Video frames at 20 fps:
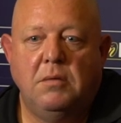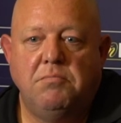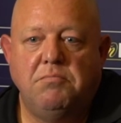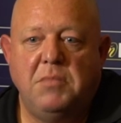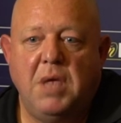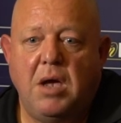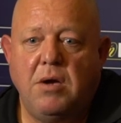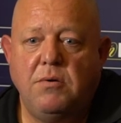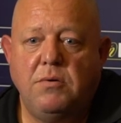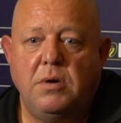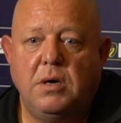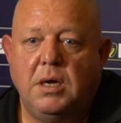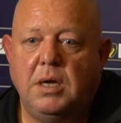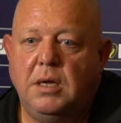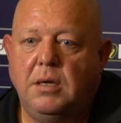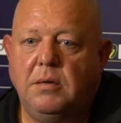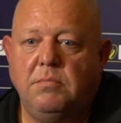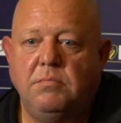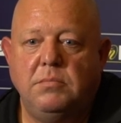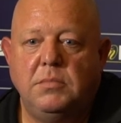No,
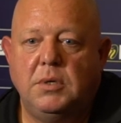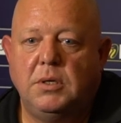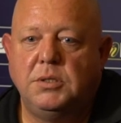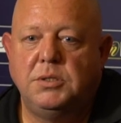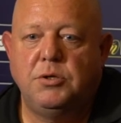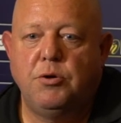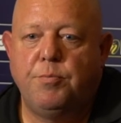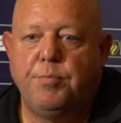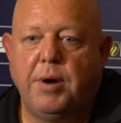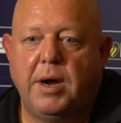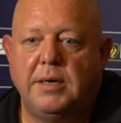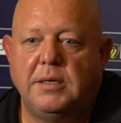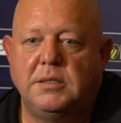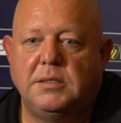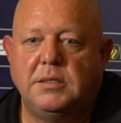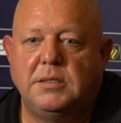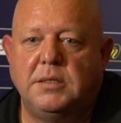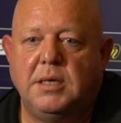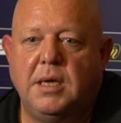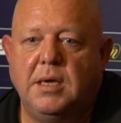um, I still practice
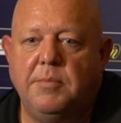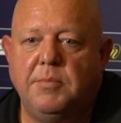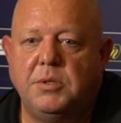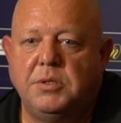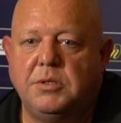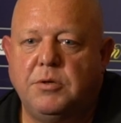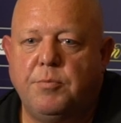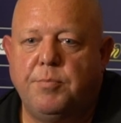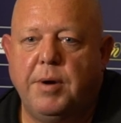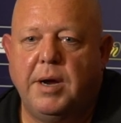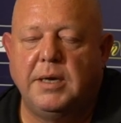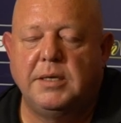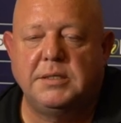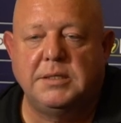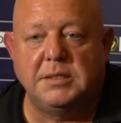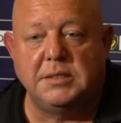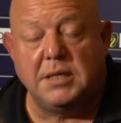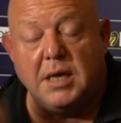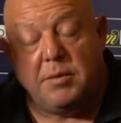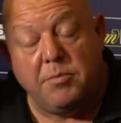the same. I still practice
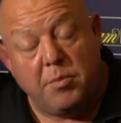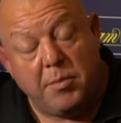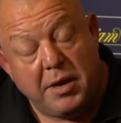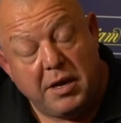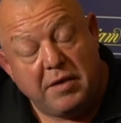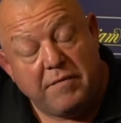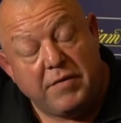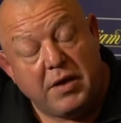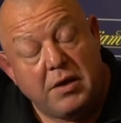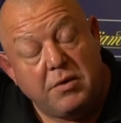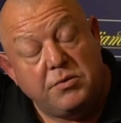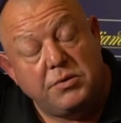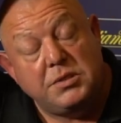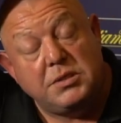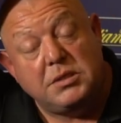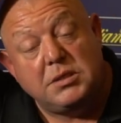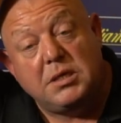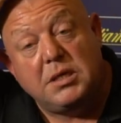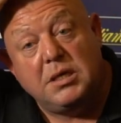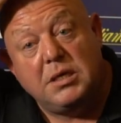the same amount of
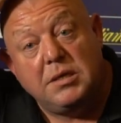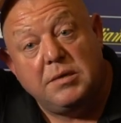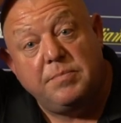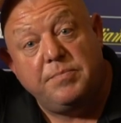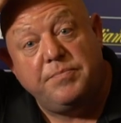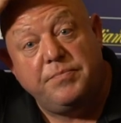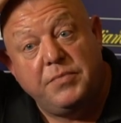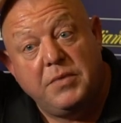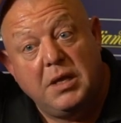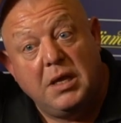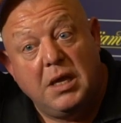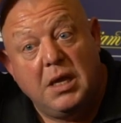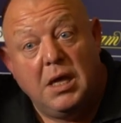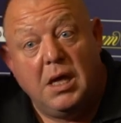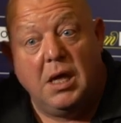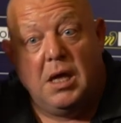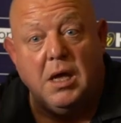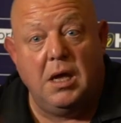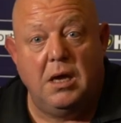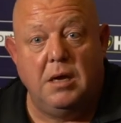hours. Um,
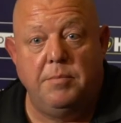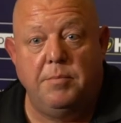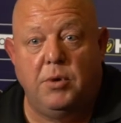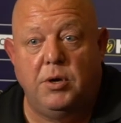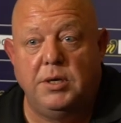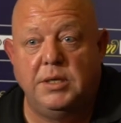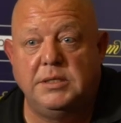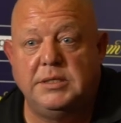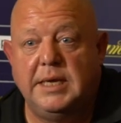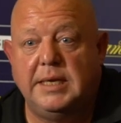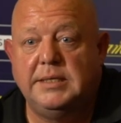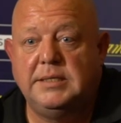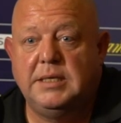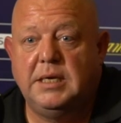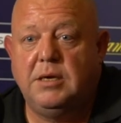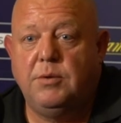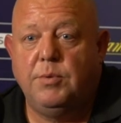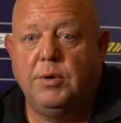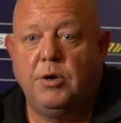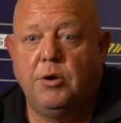and my
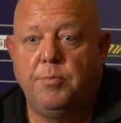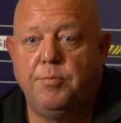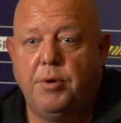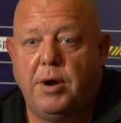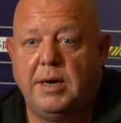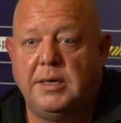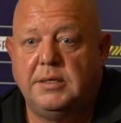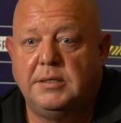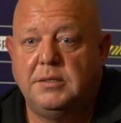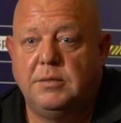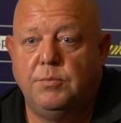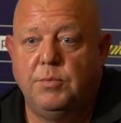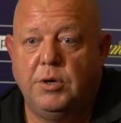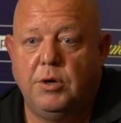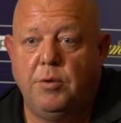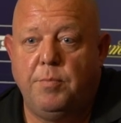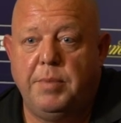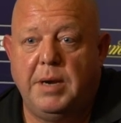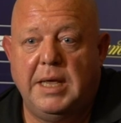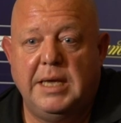intensity when I practice and when
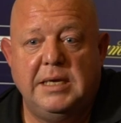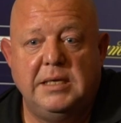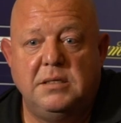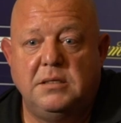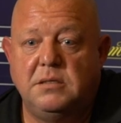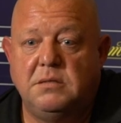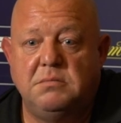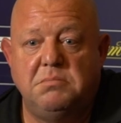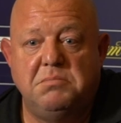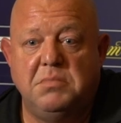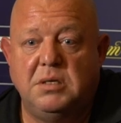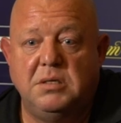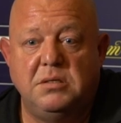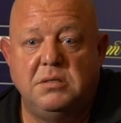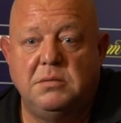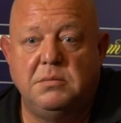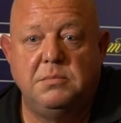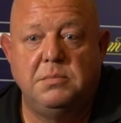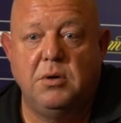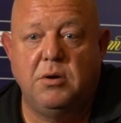I play is,
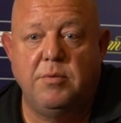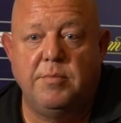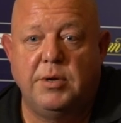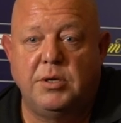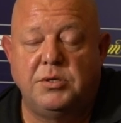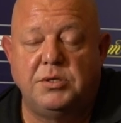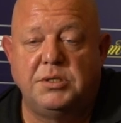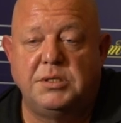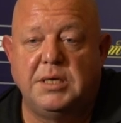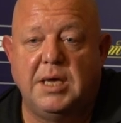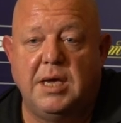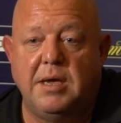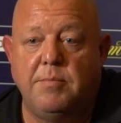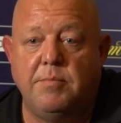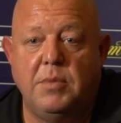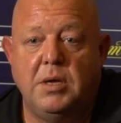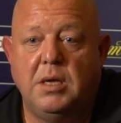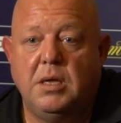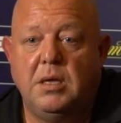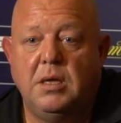is very much the same.